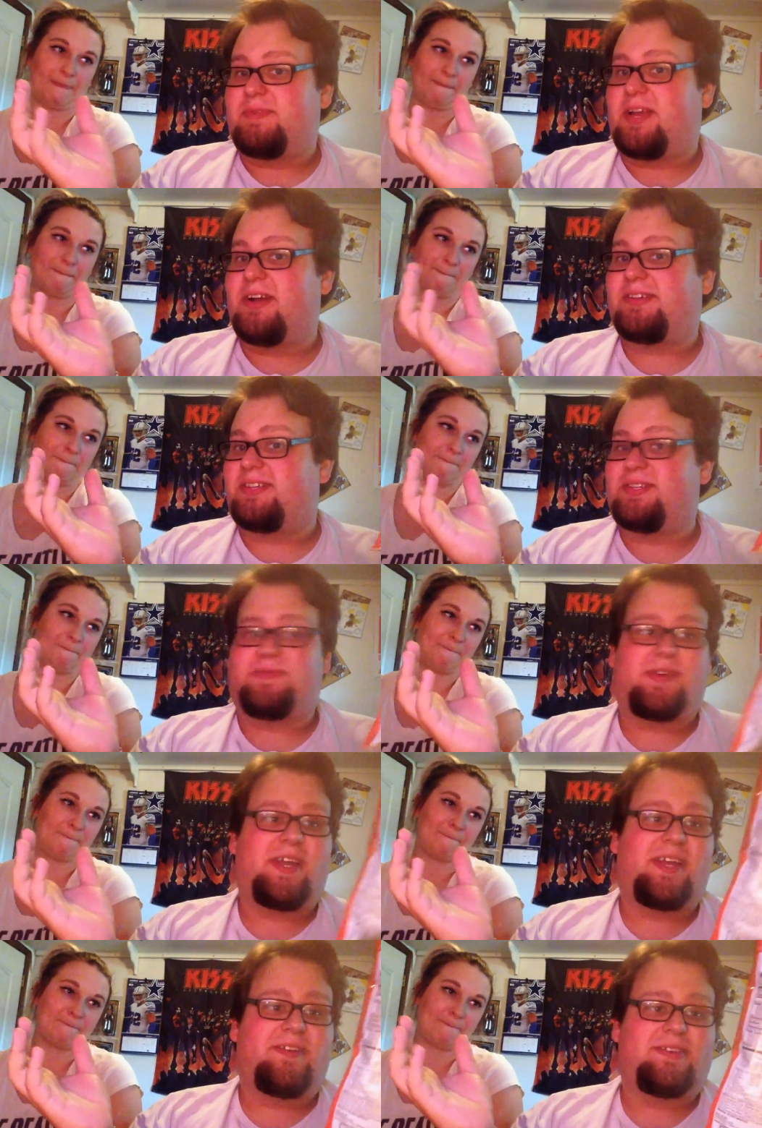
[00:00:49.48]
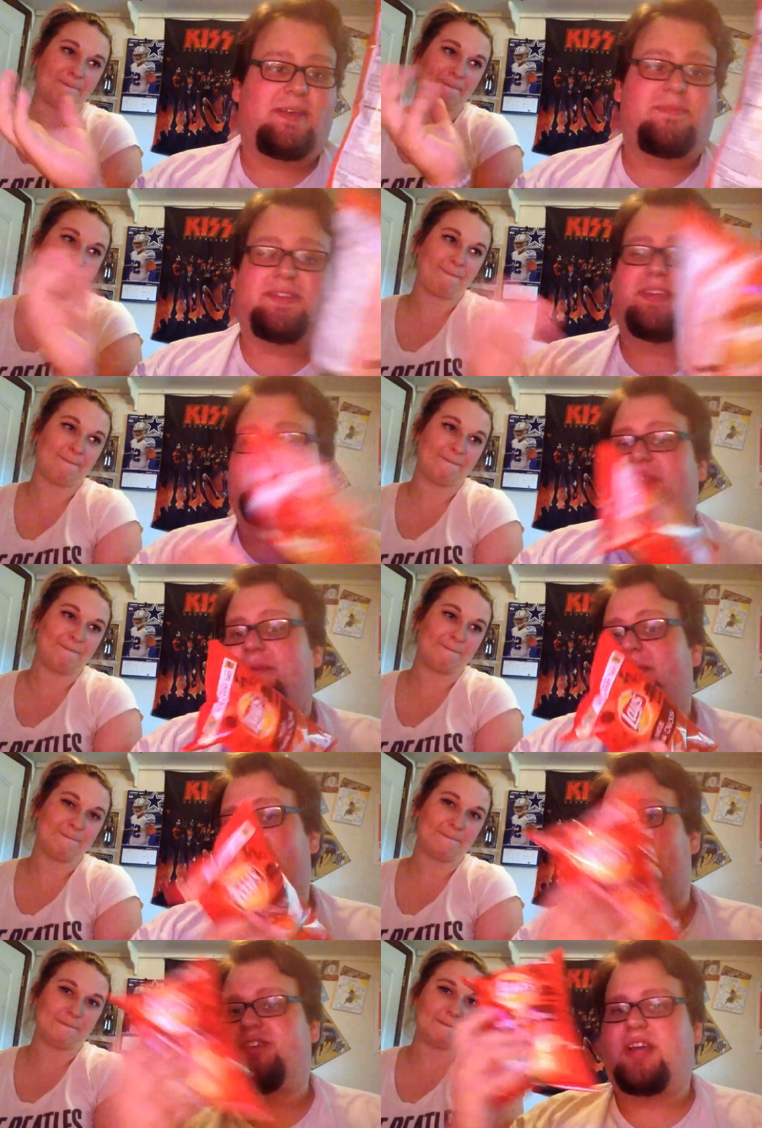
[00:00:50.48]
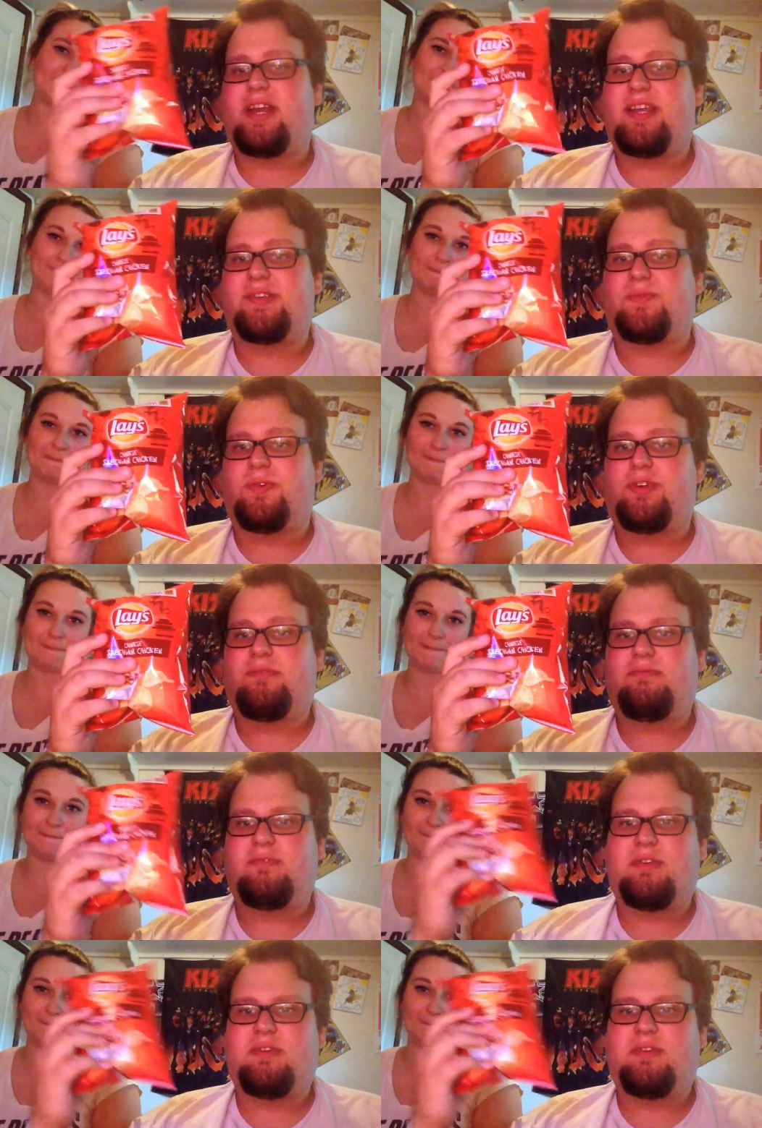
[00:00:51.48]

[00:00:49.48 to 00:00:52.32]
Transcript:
Speaker 1: because this is ridiculous. I'm just going to say we have the Chinese one,